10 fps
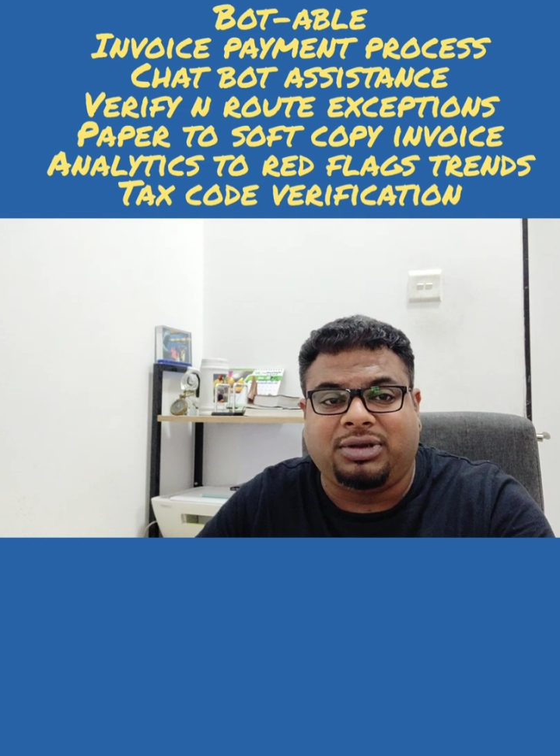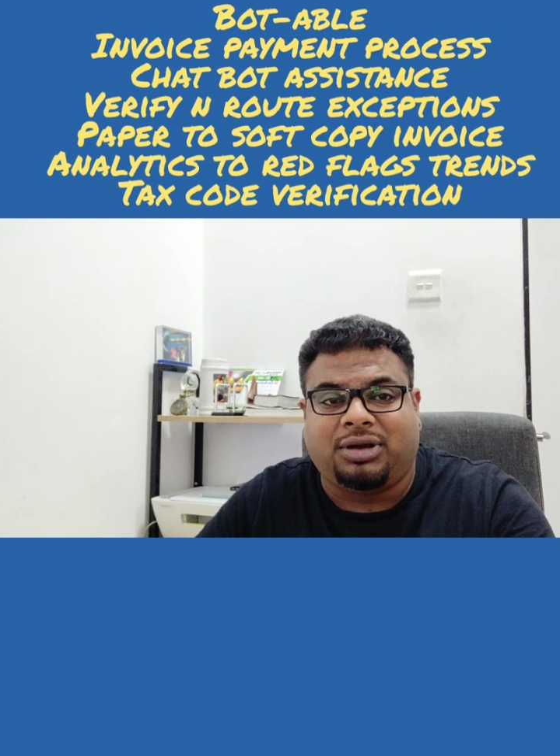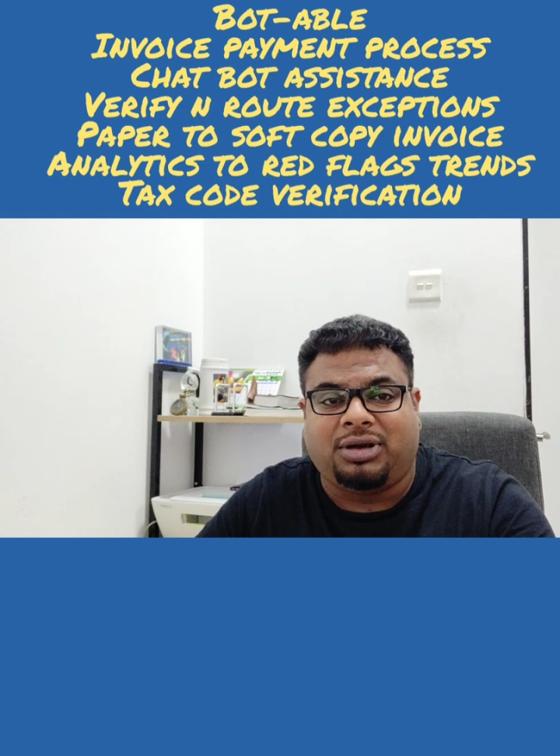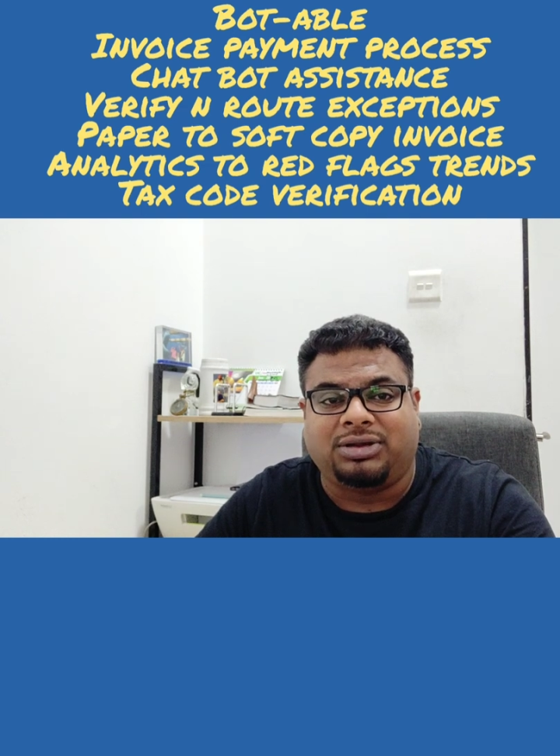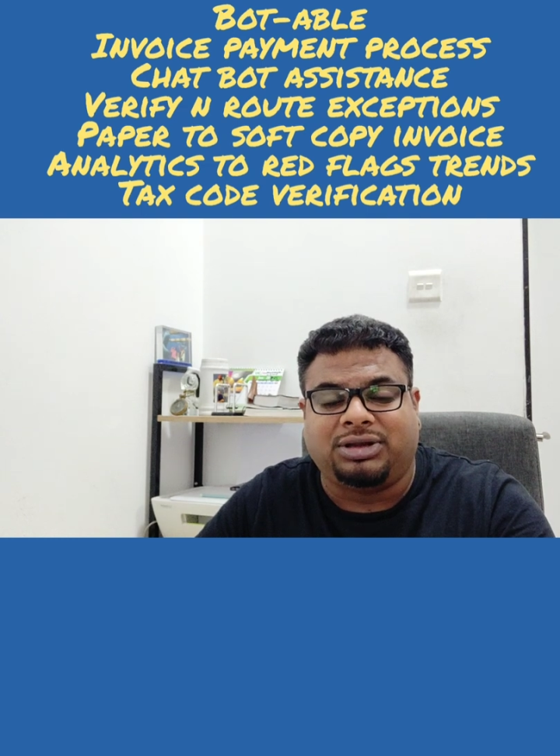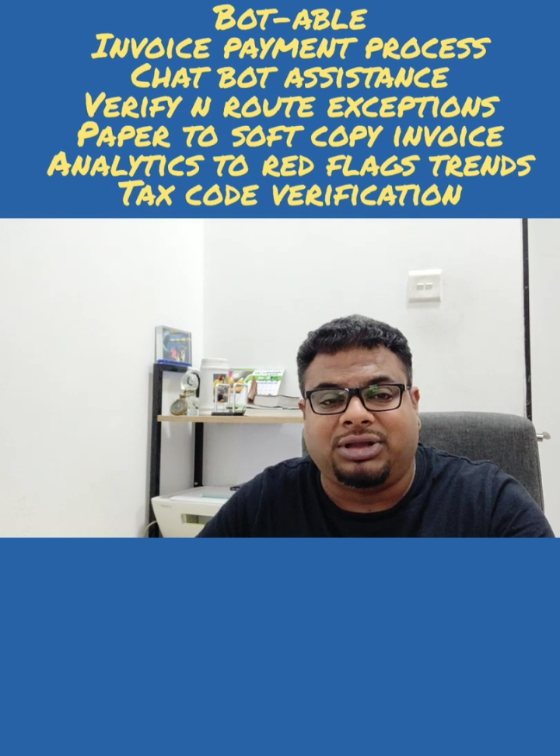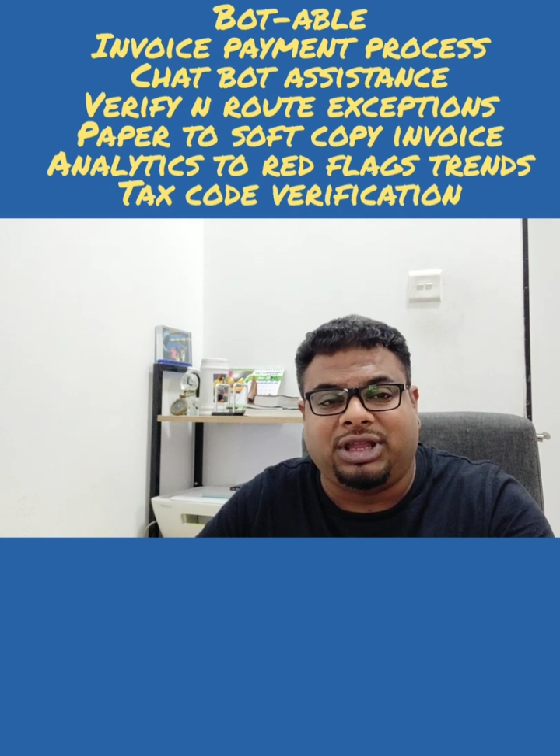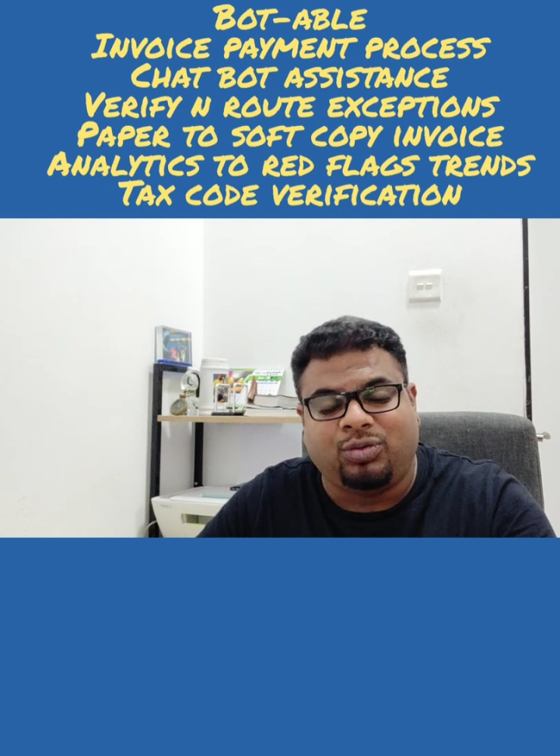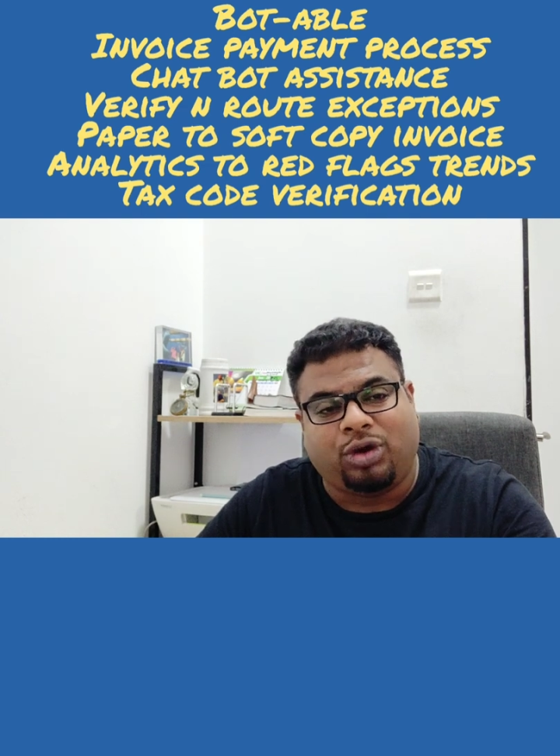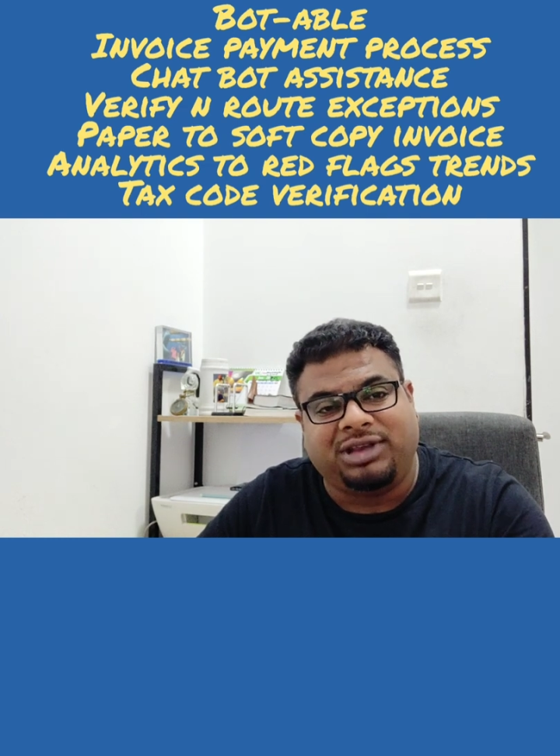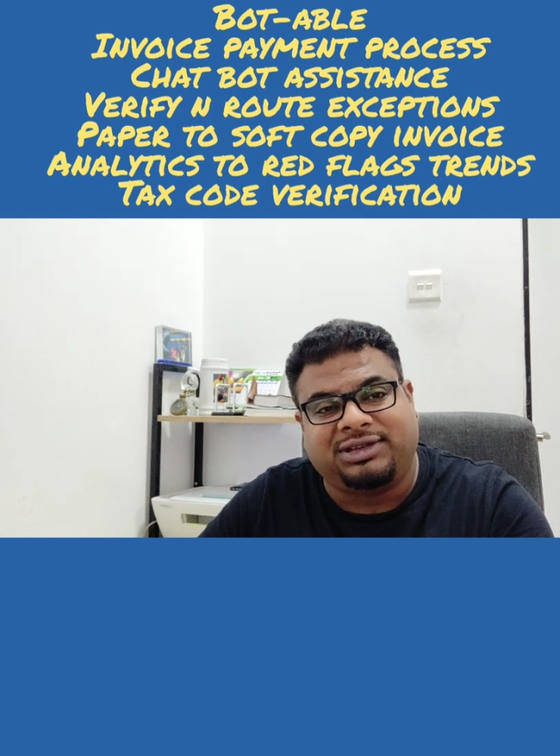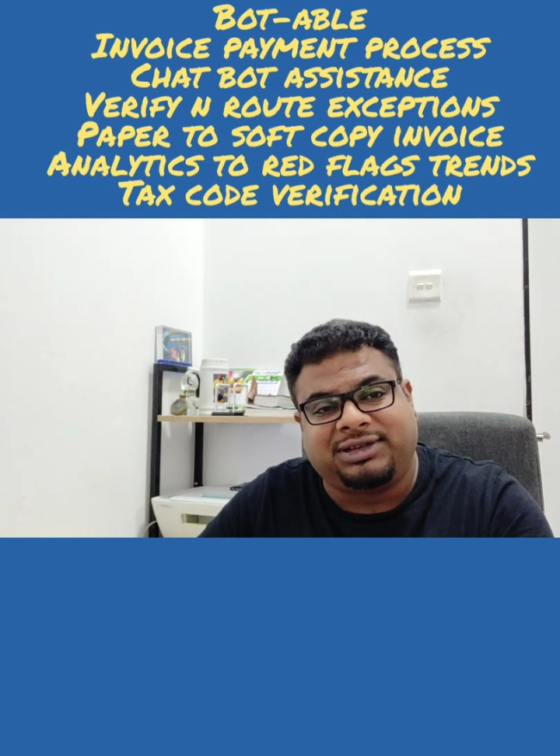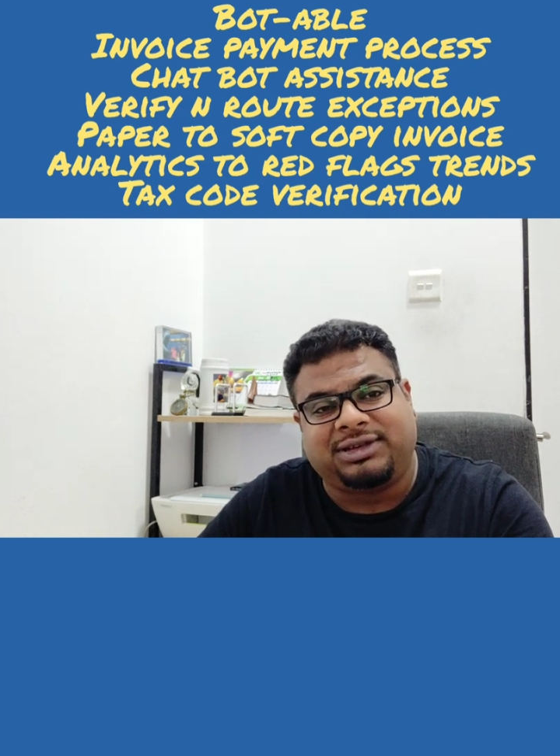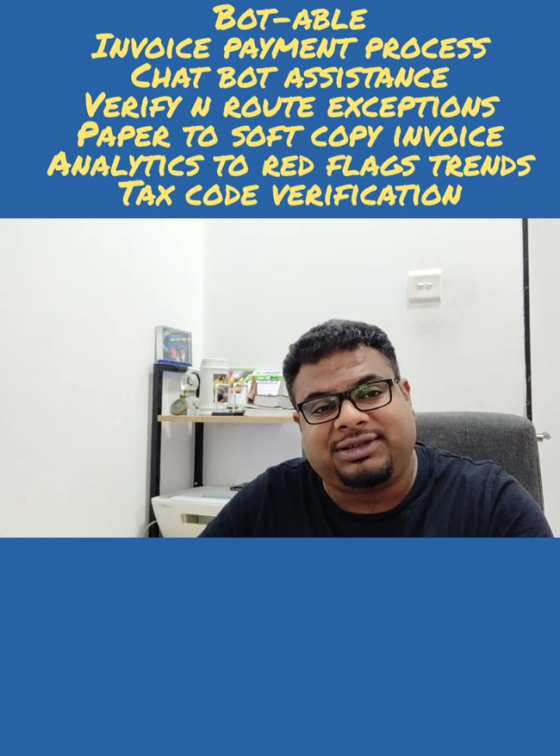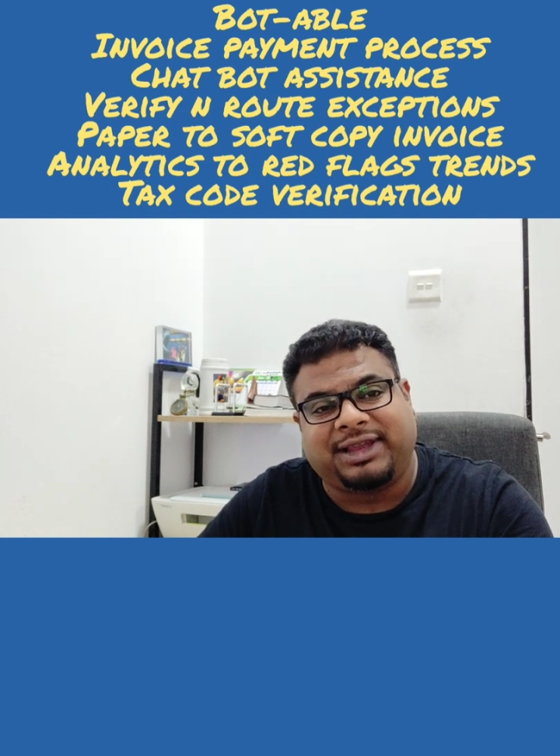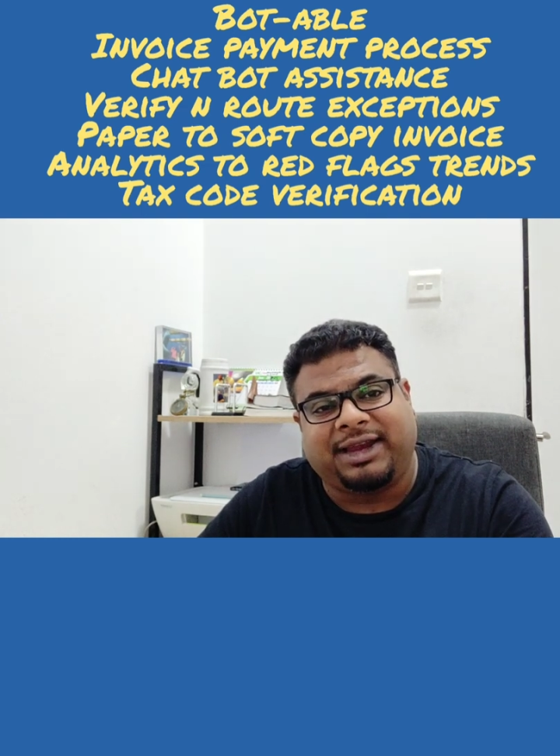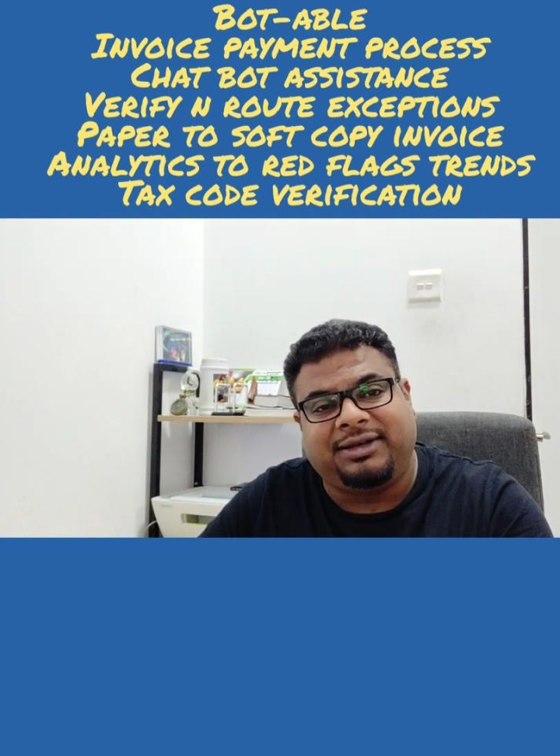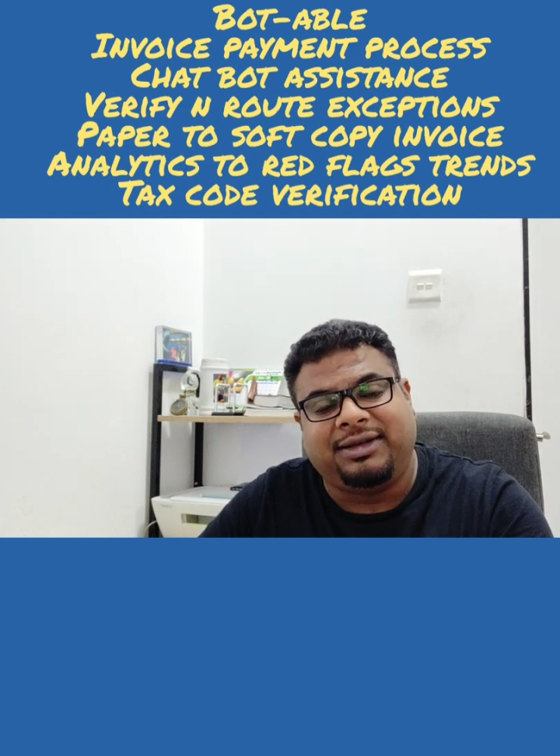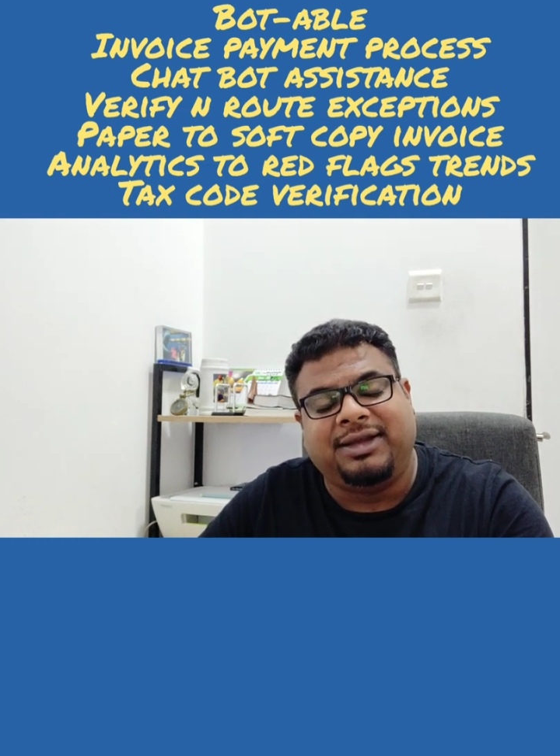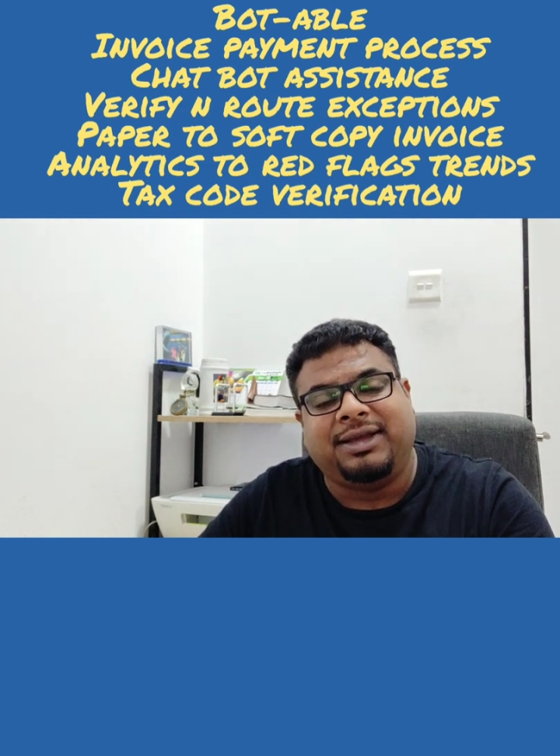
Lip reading: on the invoice side.